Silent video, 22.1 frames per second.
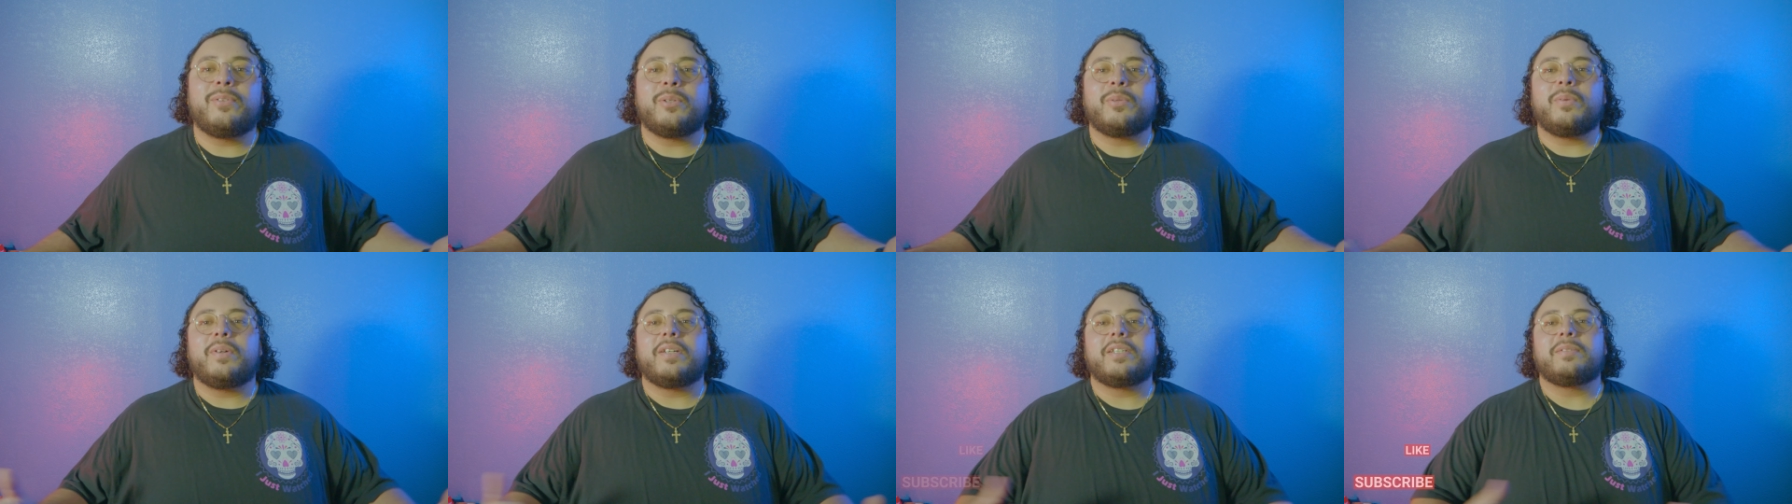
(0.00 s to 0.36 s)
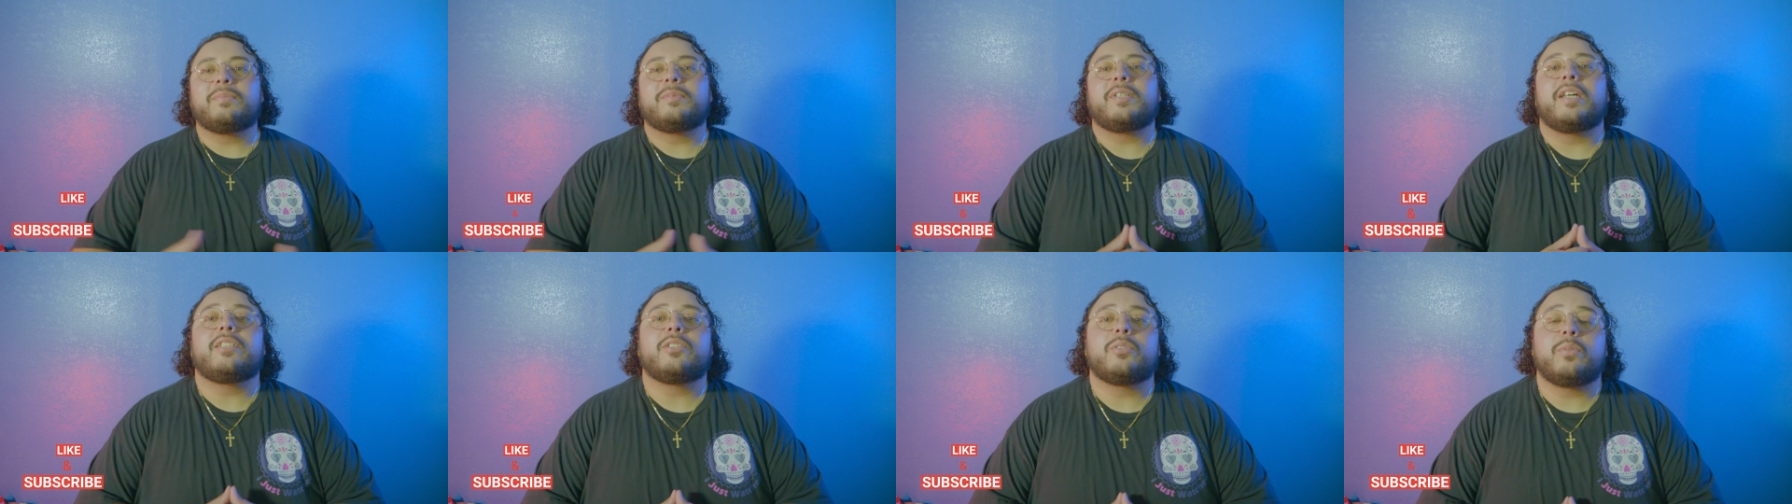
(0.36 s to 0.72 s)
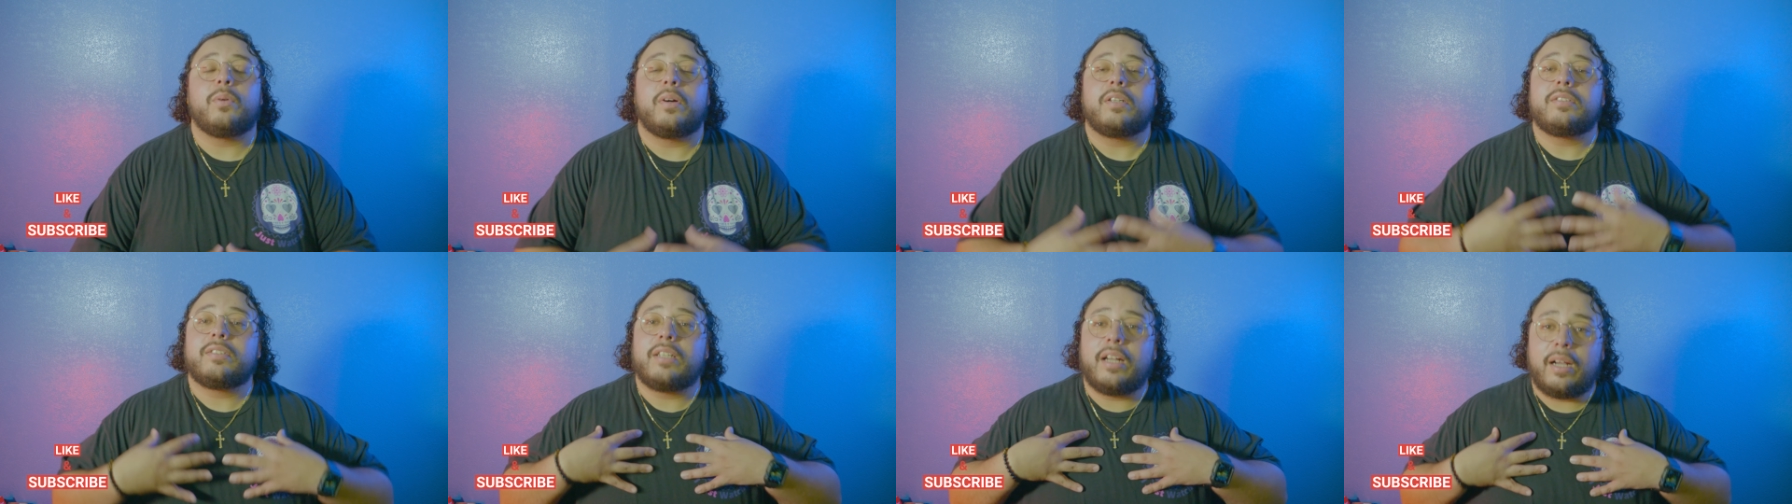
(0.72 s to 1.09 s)
everyone, welcome to I Just
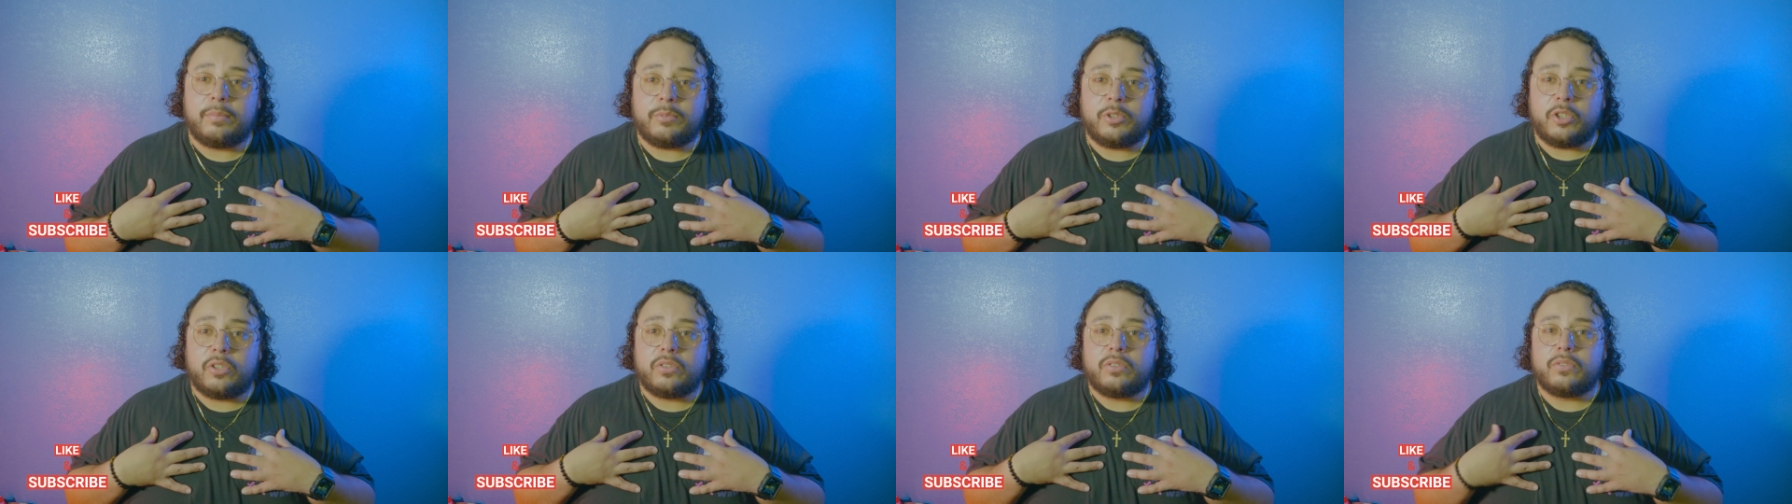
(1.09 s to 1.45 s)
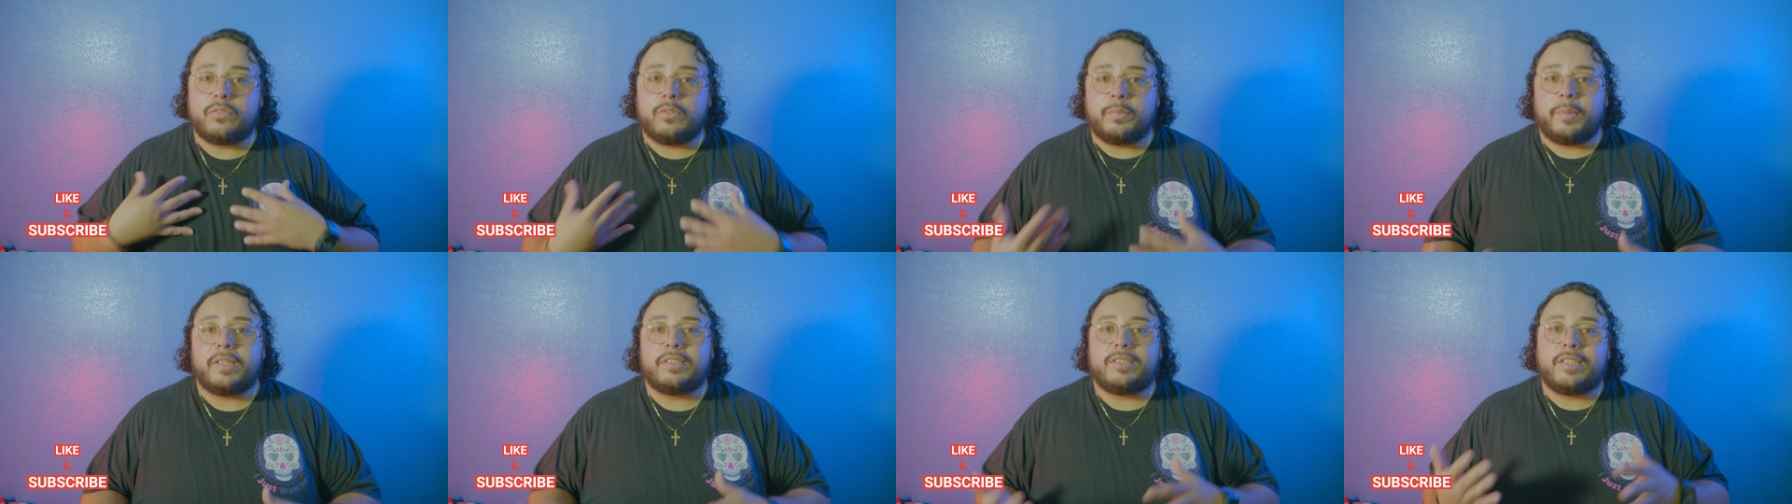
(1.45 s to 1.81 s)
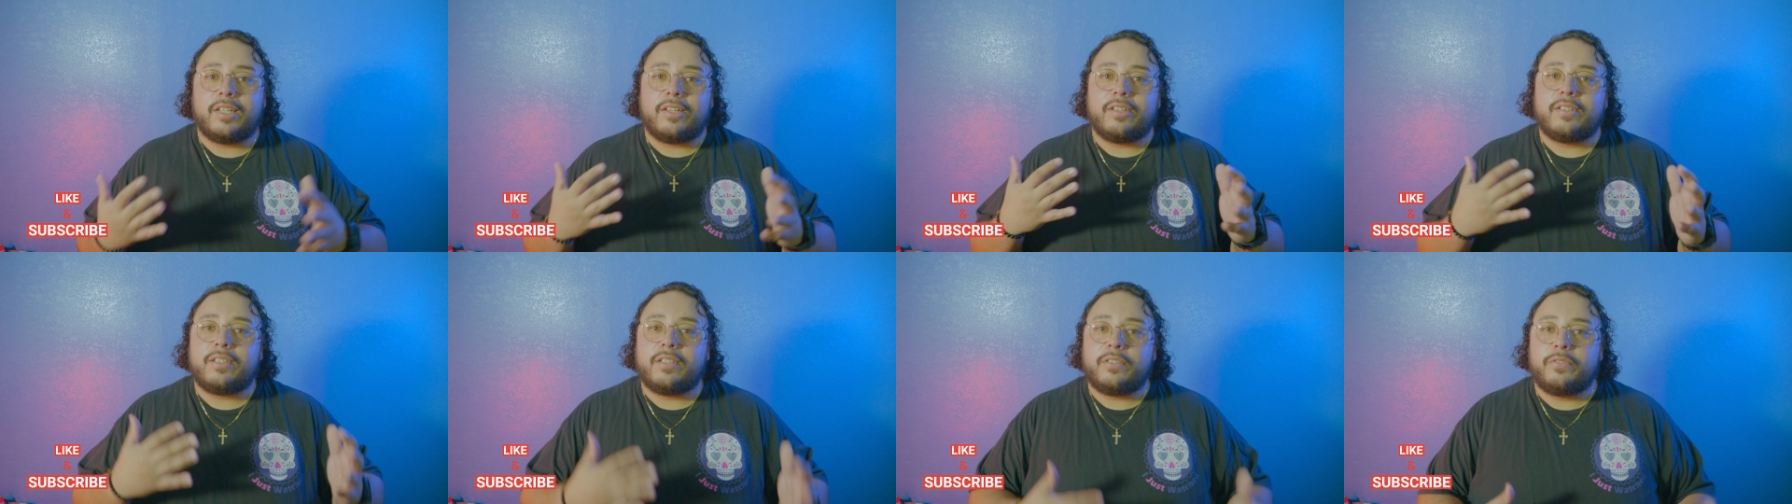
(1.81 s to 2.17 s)
Watched. I'm Joseph. We're about to check
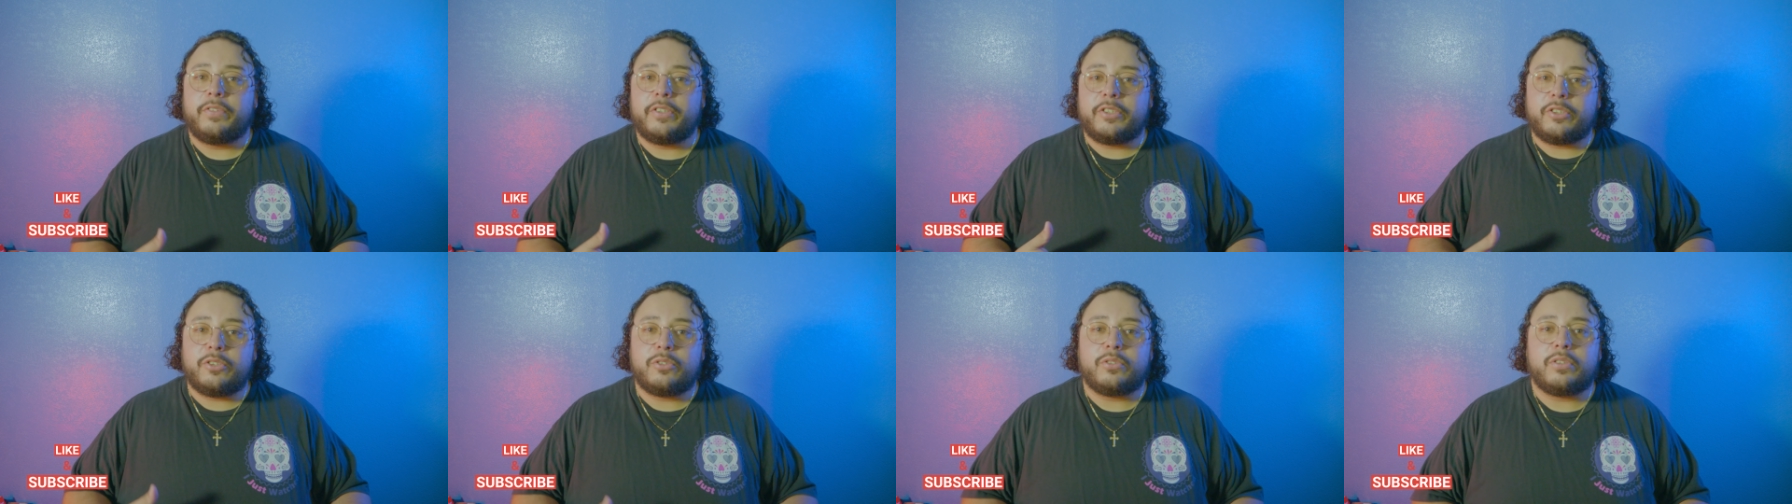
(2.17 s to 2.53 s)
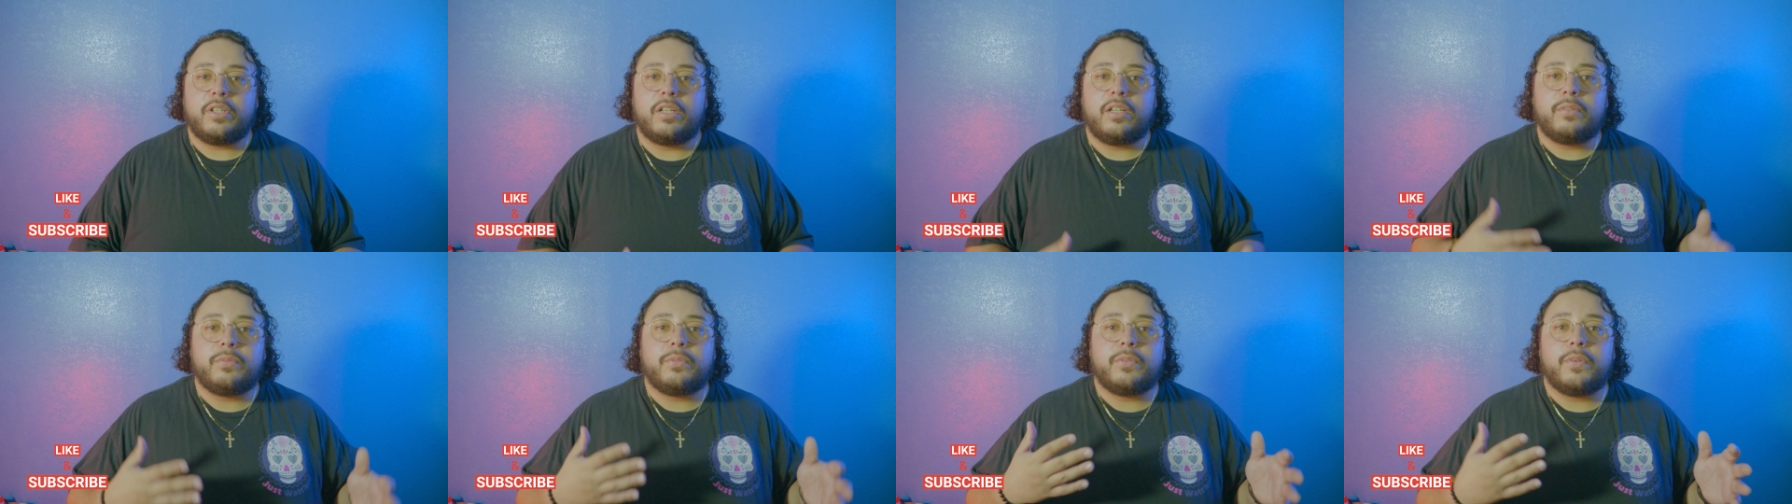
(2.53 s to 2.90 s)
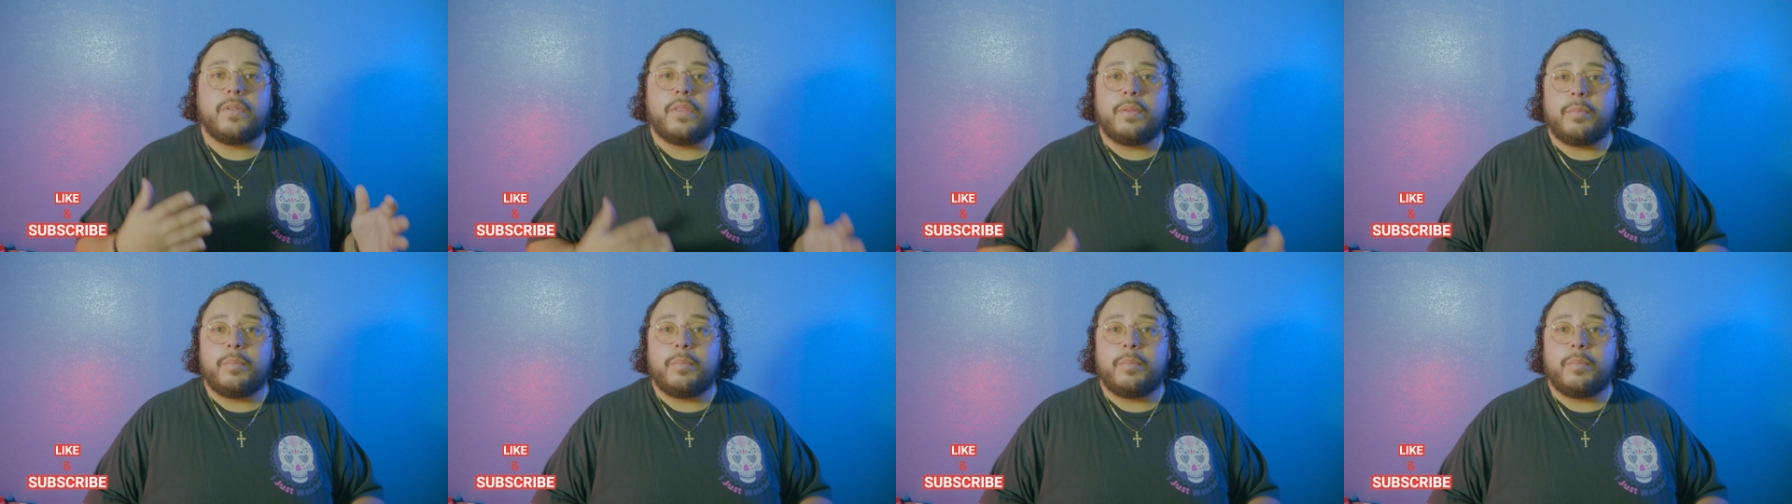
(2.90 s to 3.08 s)
out the official trailer for